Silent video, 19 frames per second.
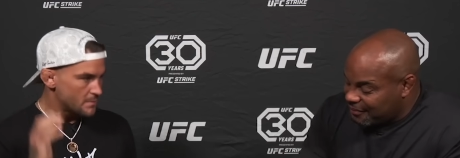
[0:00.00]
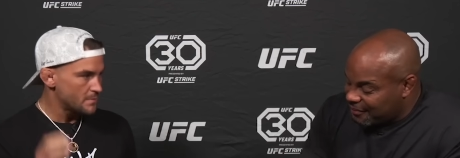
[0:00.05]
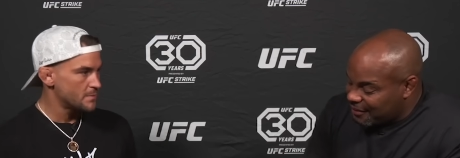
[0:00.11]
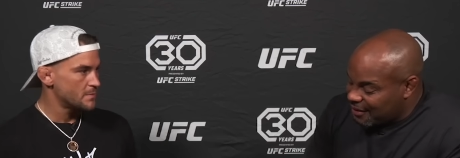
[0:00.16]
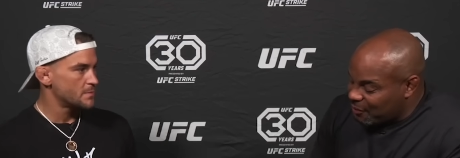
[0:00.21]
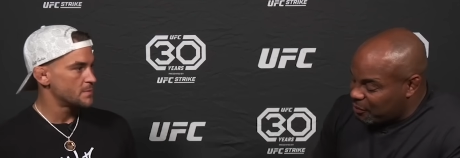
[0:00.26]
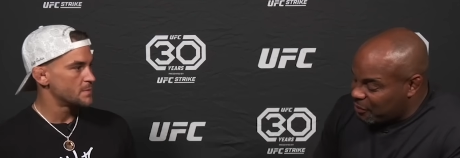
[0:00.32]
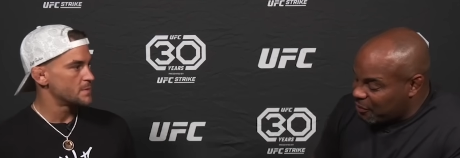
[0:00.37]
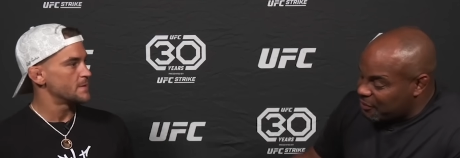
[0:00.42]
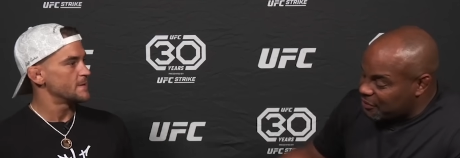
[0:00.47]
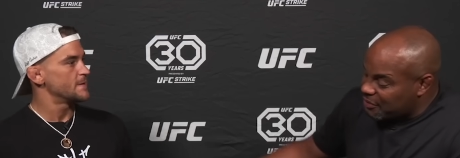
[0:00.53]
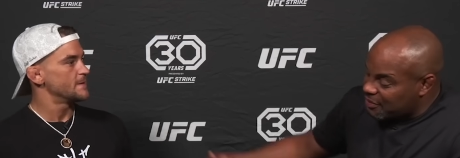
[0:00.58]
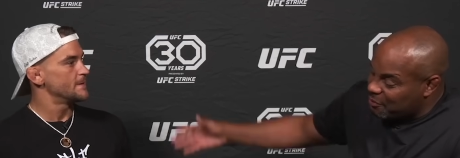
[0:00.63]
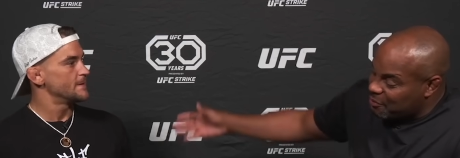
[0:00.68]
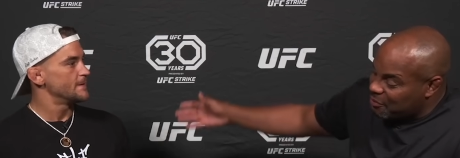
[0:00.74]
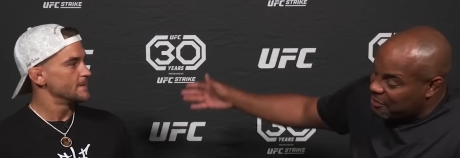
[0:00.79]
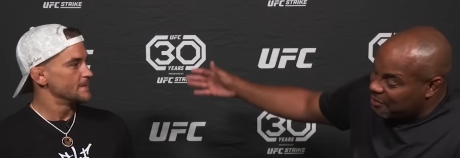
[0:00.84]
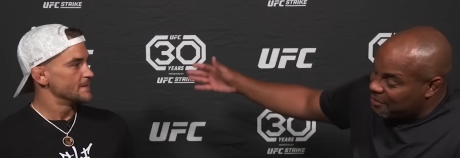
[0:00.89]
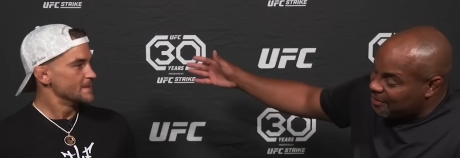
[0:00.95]
Speaker 1: DP, what's
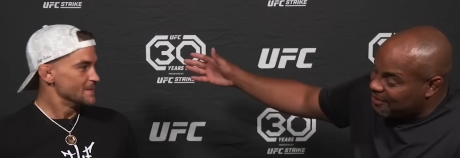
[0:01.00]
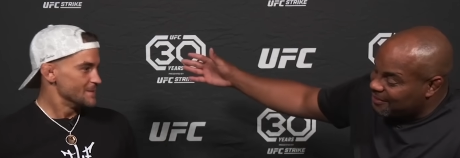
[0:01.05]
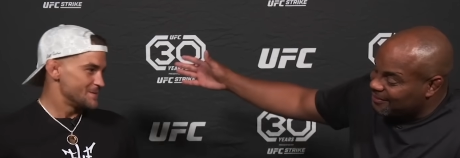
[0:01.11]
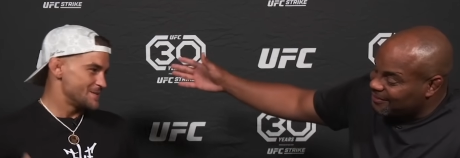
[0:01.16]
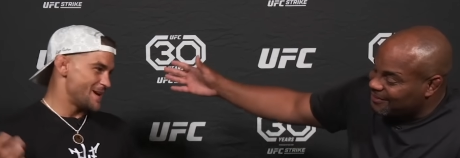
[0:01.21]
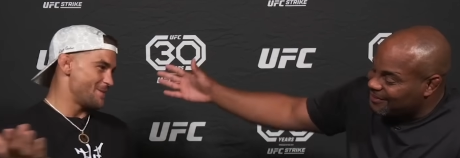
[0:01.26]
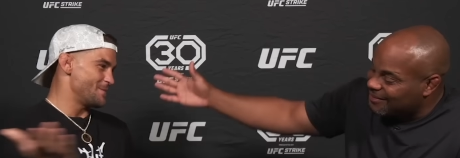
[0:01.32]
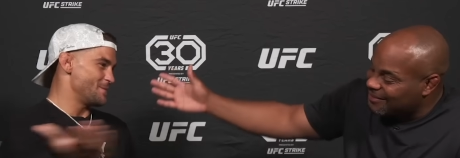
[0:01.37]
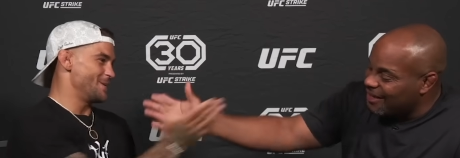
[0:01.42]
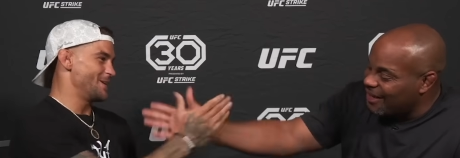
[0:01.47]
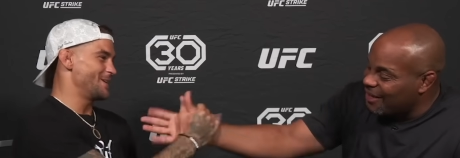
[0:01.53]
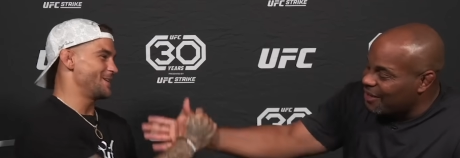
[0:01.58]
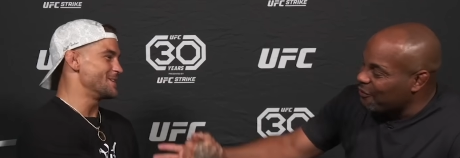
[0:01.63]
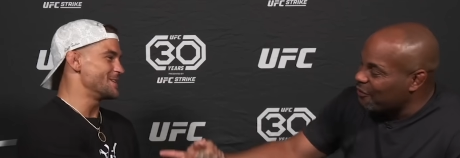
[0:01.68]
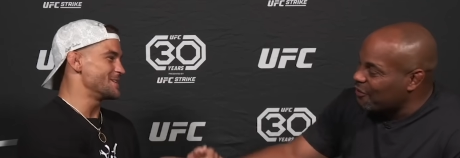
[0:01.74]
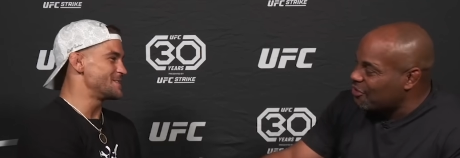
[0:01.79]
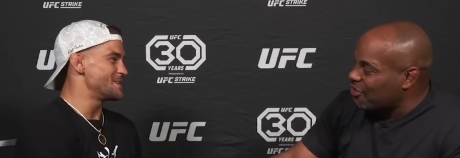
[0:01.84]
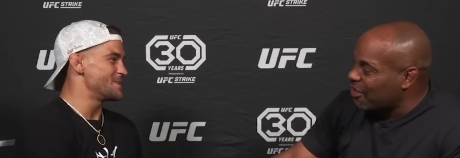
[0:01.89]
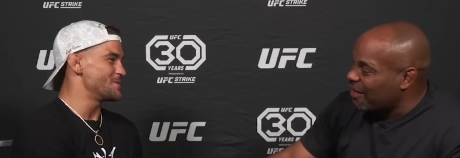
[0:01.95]
up, baby? What's happening, man?
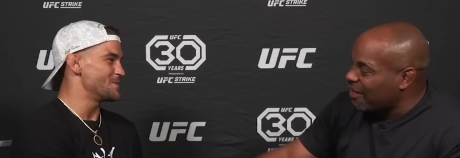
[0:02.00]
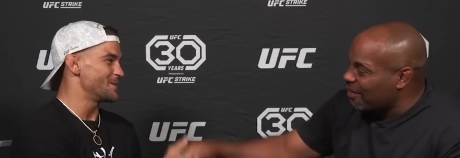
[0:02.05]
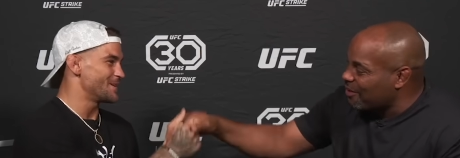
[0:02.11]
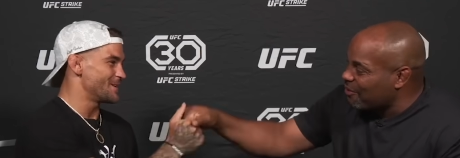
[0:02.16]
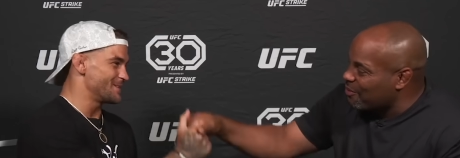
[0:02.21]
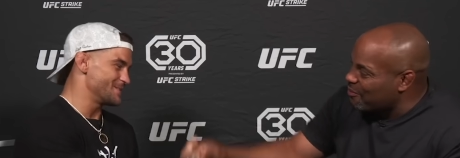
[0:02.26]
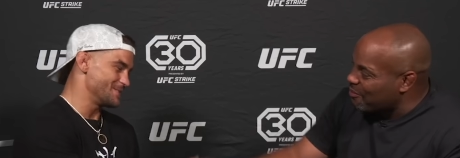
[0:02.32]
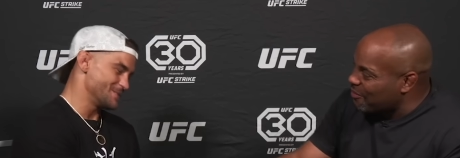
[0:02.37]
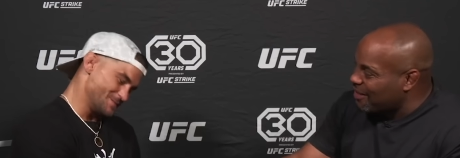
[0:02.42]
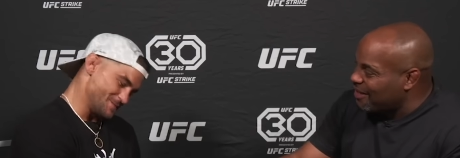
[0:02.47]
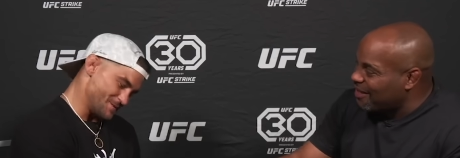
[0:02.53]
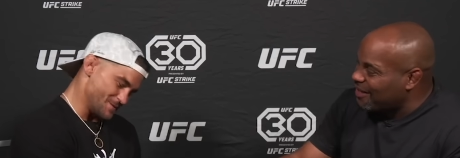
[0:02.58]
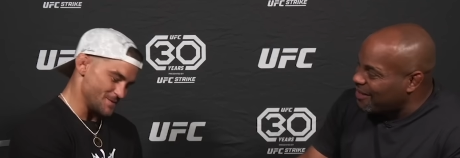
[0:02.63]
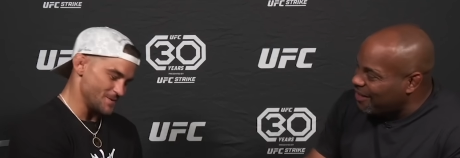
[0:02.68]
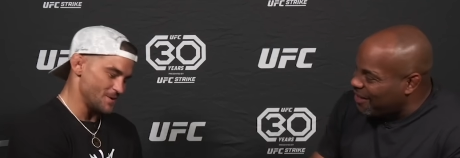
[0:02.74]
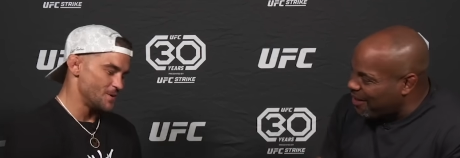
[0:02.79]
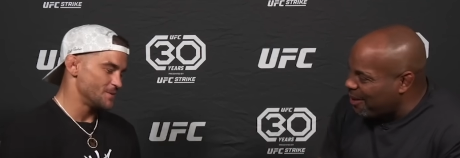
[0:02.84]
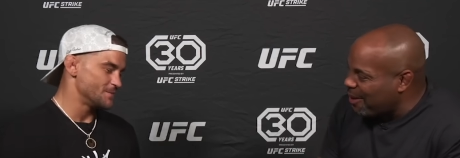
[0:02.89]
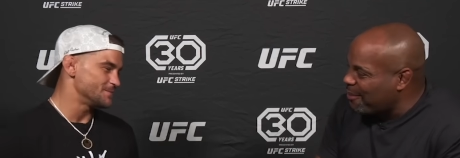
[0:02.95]
Good to see you again. With me again.
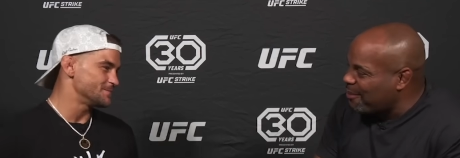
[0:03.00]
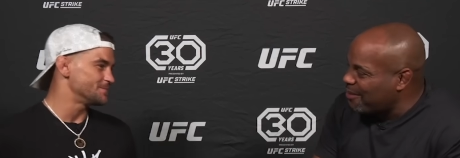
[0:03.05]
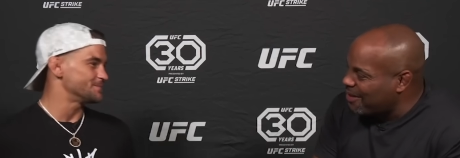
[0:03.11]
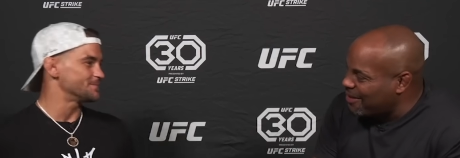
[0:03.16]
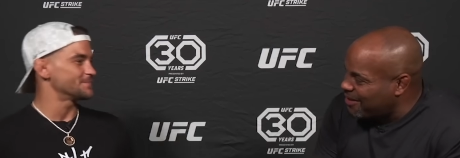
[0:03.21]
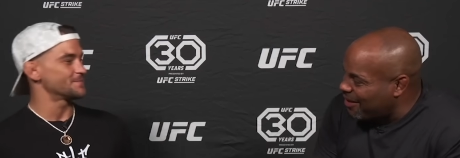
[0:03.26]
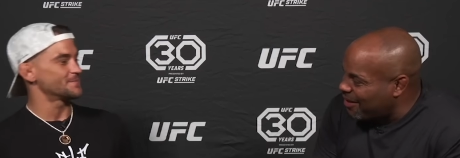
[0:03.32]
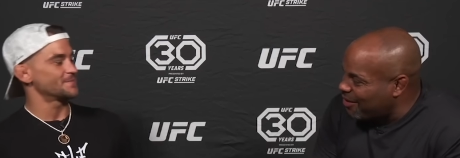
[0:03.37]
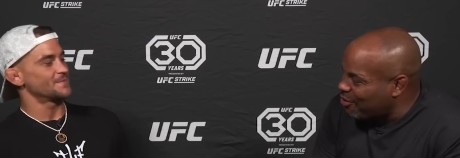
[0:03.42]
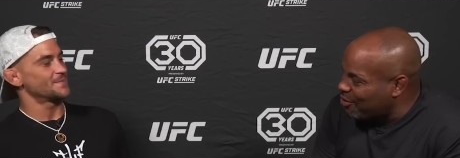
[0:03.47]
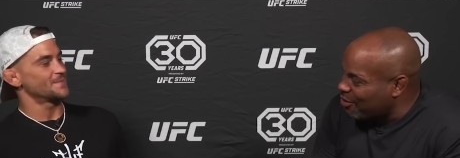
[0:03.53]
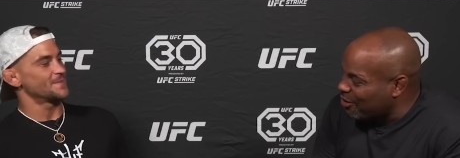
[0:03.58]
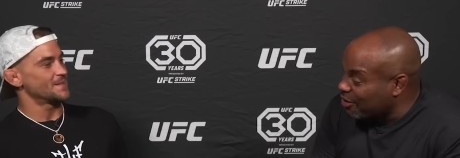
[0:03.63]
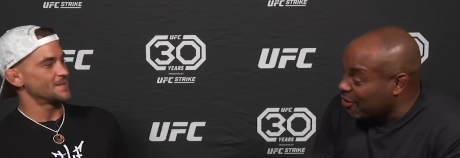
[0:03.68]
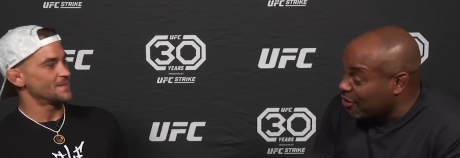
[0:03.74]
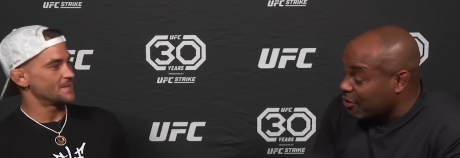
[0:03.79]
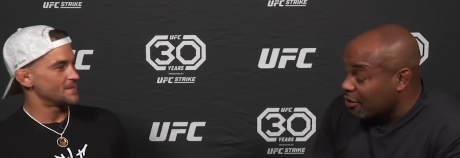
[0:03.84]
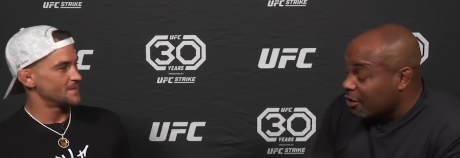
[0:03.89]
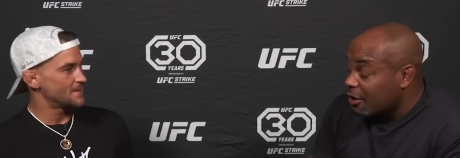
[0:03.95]
Yeah, man. Yeah, you
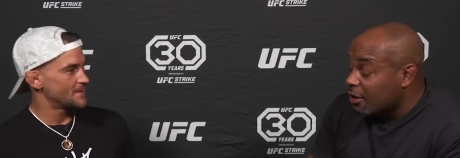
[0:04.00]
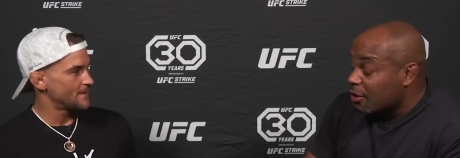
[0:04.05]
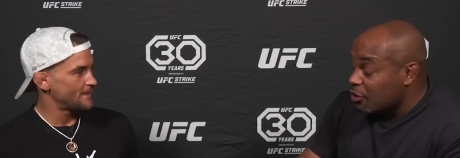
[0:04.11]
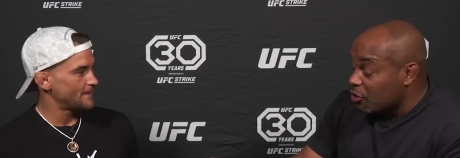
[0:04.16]
look good.